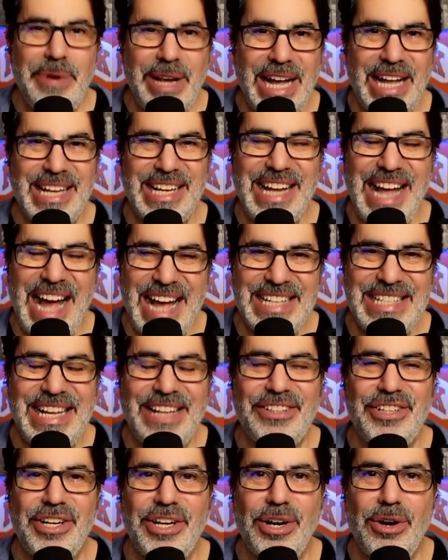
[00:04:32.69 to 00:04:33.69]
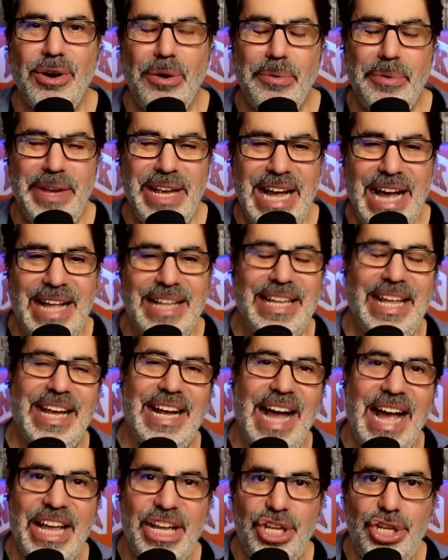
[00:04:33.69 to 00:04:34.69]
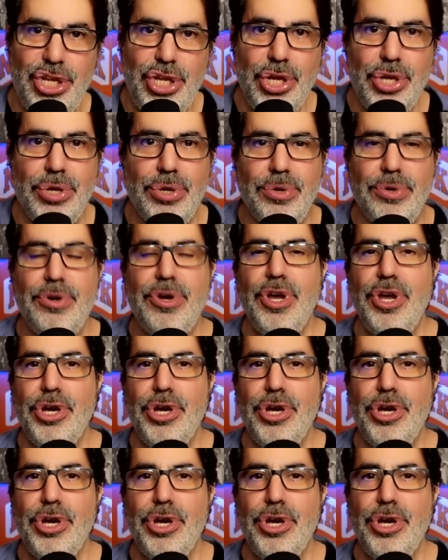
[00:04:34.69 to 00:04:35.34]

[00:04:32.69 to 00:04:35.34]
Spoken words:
got guys out there on the court, when we got like IQ,